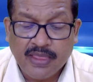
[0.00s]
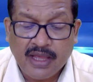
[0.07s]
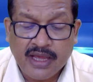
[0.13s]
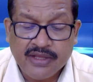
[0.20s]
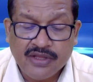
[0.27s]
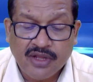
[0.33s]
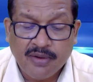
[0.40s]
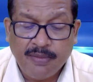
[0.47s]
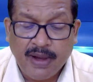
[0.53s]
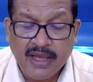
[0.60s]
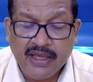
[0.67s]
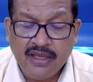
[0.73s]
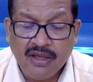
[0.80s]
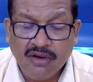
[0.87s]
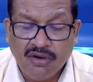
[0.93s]
either
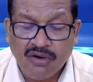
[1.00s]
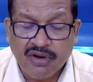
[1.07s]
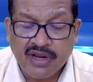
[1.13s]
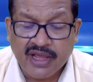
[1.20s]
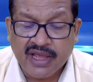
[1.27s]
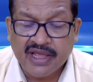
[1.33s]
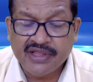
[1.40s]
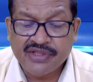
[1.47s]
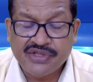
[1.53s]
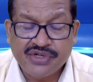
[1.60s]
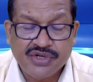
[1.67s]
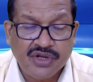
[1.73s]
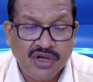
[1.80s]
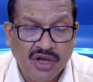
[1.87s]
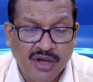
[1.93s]
by or
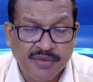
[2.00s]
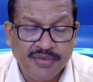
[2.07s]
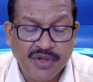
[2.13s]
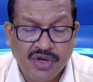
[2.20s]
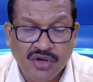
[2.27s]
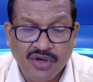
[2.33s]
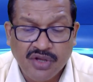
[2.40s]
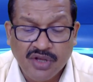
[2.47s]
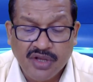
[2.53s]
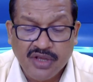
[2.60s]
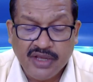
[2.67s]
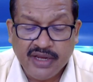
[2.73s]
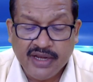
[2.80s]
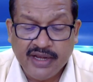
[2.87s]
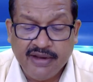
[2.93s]
against of the
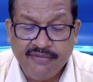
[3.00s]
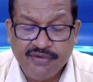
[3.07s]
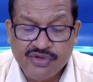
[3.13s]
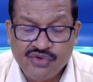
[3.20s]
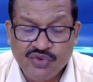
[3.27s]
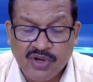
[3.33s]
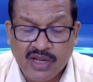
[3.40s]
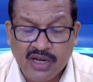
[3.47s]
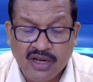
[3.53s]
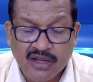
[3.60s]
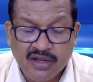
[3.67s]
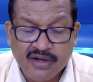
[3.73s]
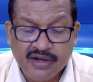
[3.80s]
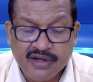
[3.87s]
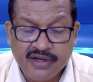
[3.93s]
individual
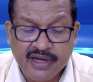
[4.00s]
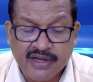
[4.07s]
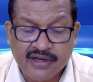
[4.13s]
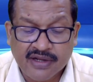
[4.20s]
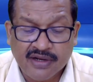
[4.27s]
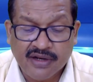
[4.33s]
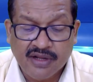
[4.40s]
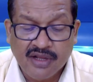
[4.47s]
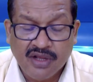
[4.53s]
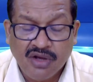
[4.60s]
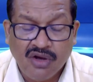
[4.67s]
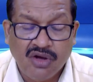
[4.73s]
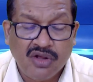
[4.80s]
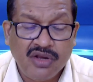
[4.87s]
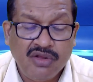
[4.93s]
debtor,
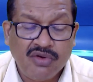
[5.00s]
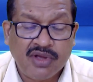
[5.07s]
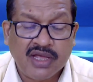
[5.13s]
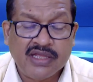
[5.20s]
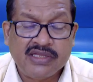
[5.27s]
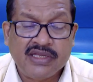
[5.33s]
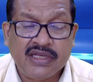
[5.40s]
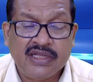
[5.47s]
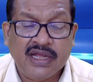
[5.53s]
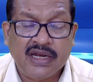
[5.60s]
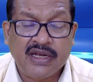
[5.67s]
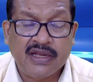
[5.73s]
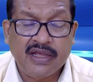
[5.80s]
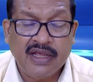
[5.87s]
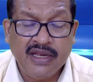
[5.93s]
or you can say
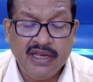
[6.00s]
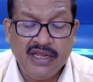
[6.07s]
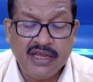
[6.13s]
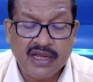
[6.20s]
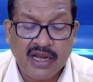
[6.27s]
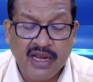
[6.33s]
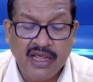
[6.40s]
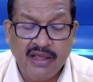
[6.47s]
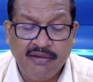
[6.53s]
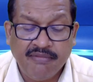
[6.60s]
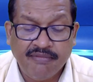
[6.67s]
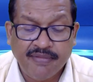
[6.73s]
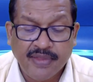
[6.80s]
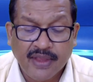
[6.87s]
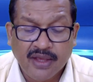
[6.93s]
that any
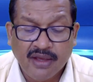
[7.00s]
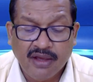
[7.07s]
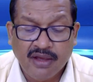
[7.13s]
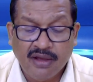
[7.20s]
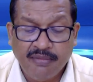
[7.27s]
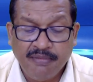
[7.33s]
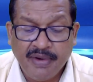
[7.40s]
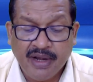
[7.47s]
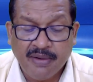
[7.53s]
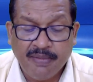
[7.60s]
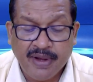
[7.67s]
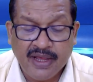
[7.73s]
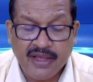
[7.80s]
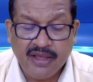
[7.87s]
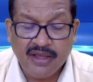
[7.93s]
claim made
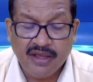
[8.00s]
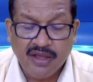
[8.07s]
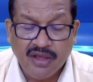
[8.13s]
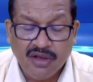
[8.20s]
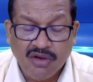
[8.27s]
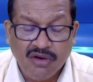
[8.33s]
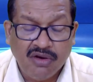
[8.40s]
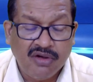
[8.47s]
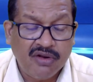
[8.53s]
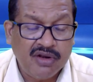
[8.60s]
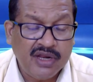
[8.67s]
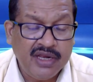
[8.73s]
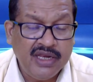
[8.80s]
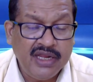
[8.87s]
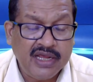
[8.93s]
by or
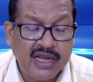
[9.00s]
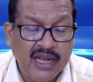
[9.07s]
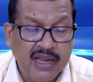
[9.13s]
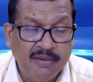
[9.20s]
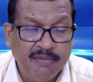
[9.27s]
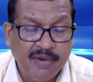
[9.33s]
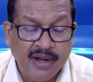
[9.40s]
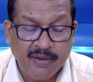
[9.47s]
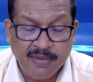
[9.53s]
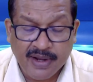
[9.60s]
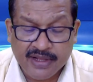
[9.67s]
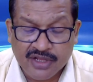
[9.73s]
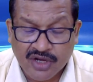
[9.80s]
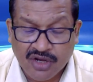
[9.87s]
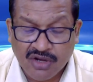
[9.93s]
any claim made
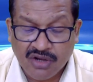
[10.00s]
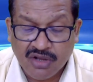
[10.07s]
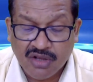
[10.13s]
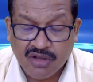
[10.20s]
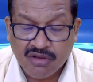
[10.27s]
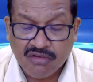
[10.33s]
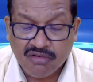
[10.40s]
by the